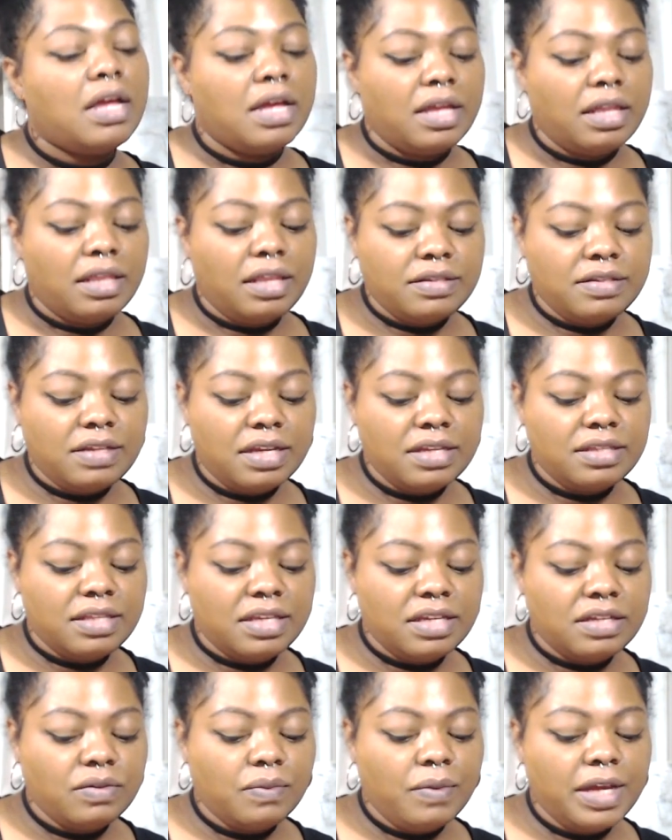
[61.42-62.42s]
This is
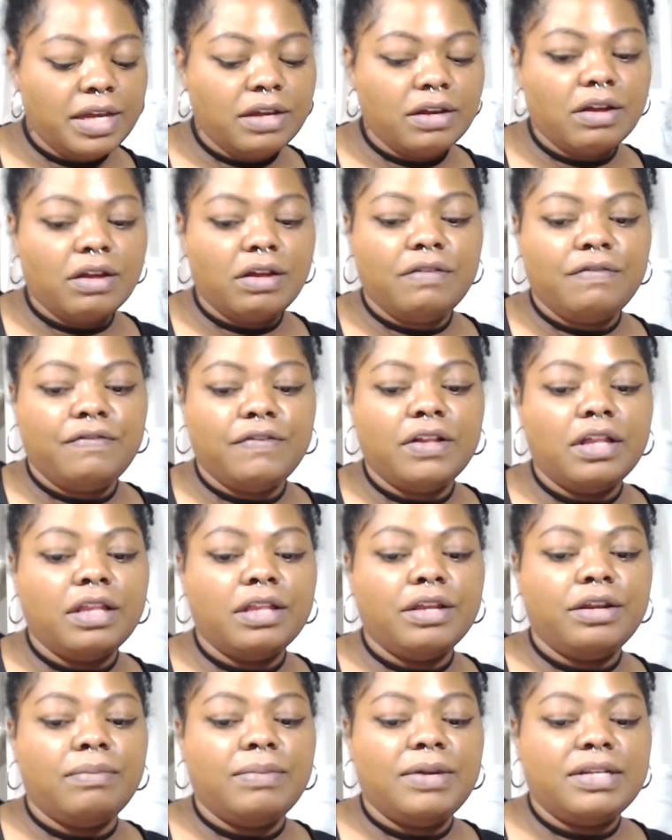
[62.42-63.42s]
this week you're gonna feel a
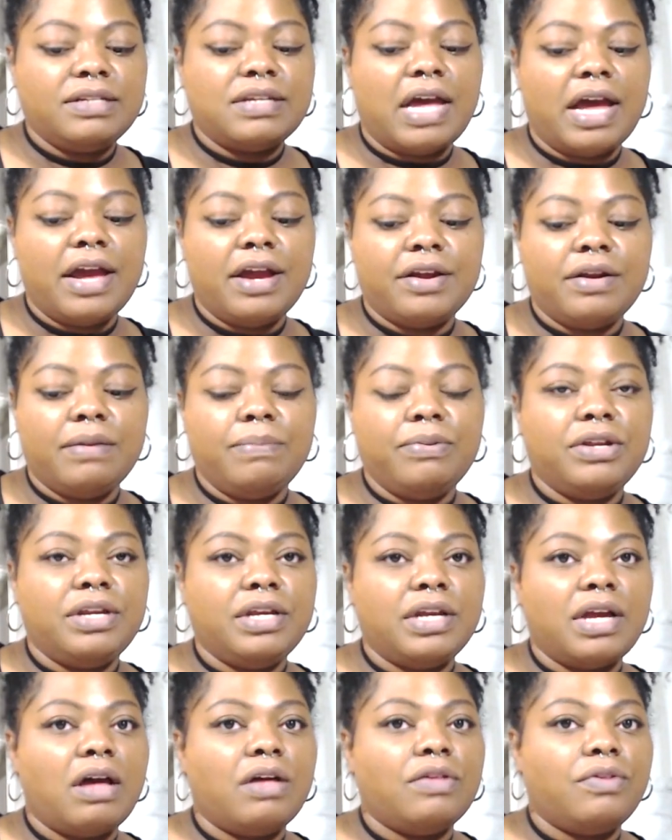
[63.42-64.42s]
little bit tired of
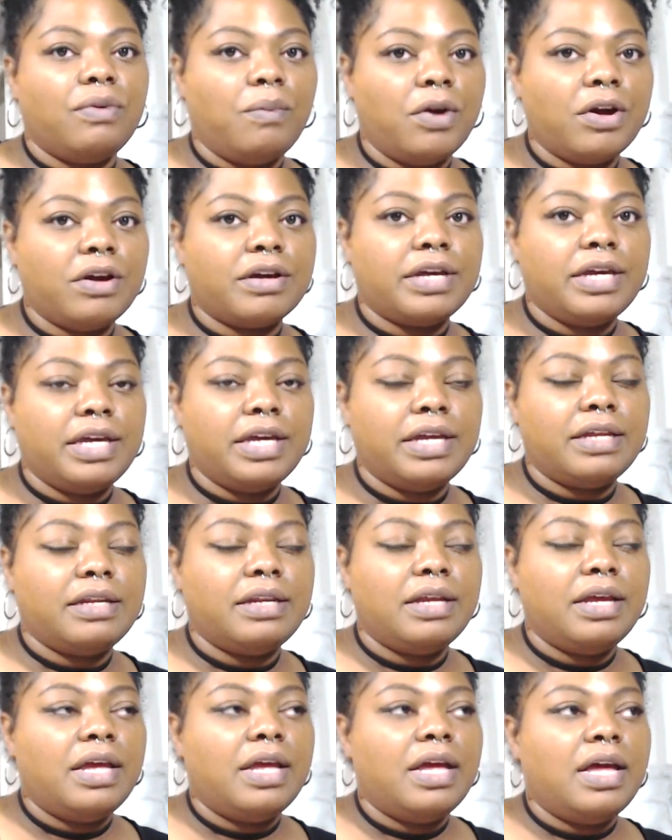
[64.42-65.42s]
putting all the work
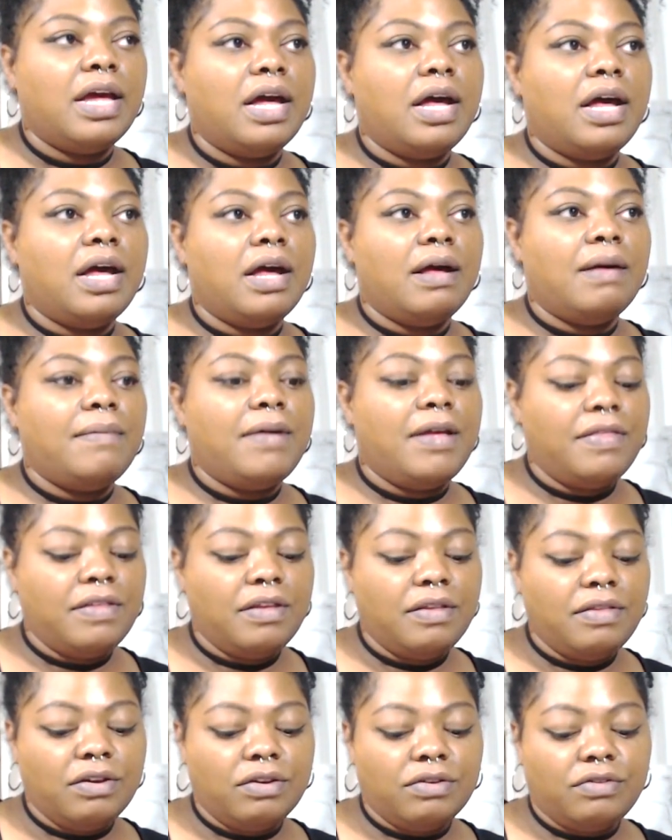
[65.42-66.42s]
in. Um, and
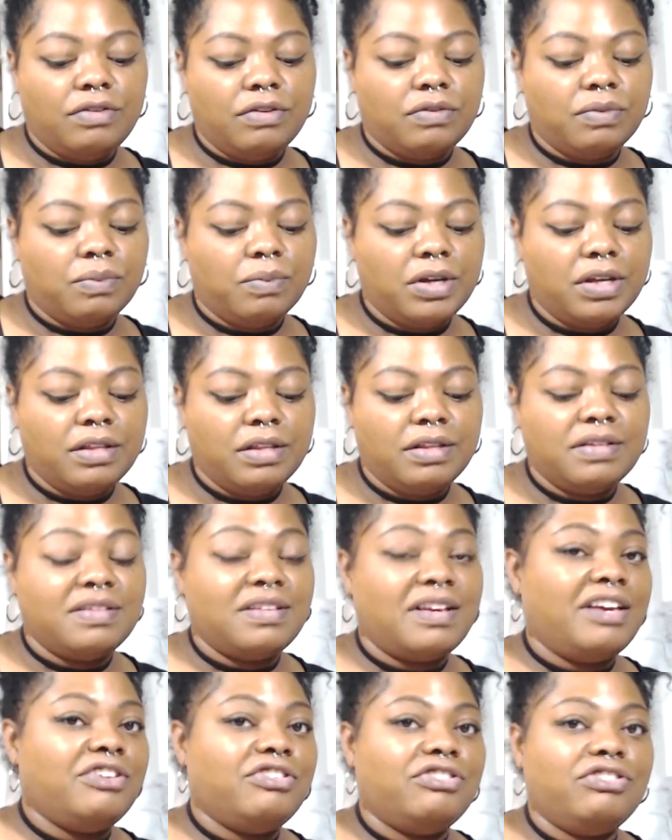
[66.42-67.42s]
then there's this
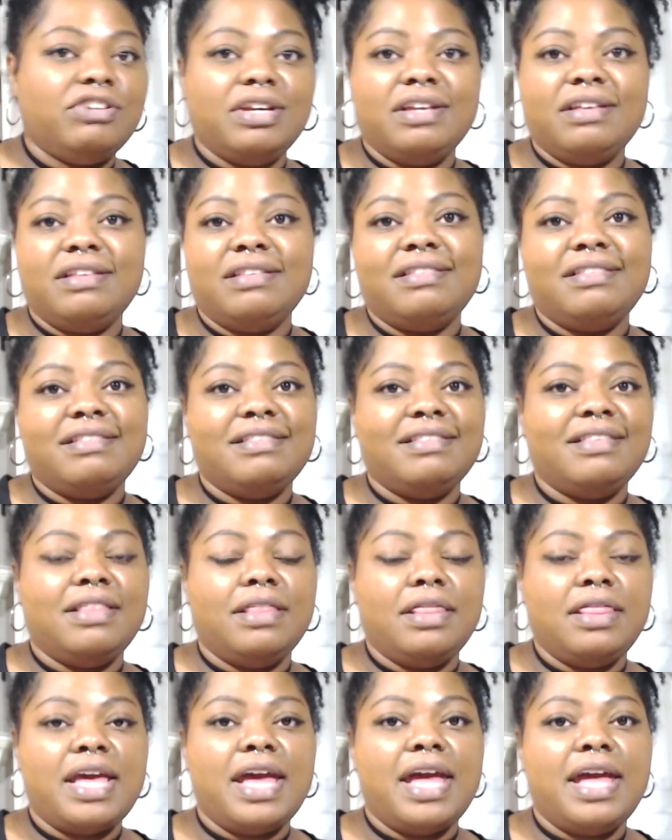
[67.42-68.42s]
realization
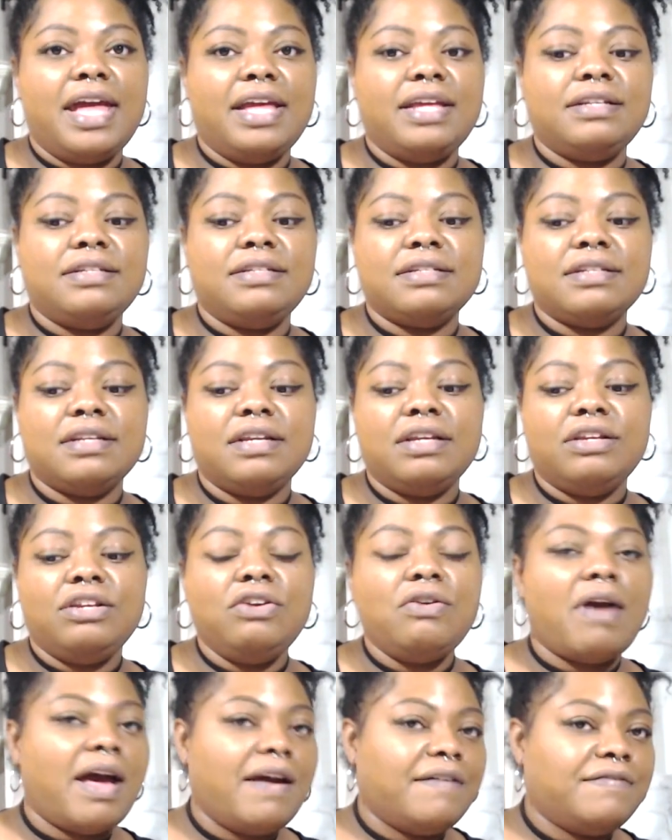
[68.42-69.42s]
that
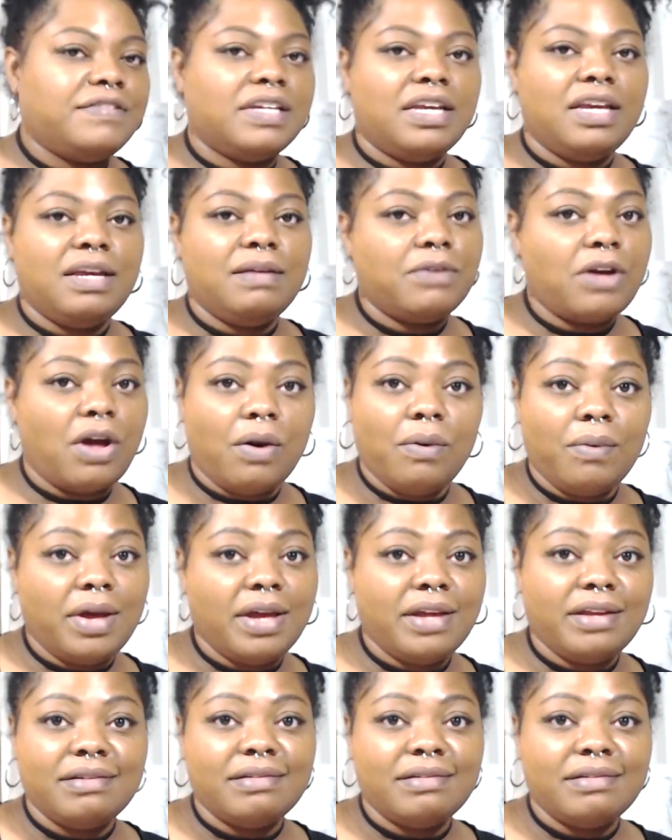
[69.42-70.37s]
you have to keep going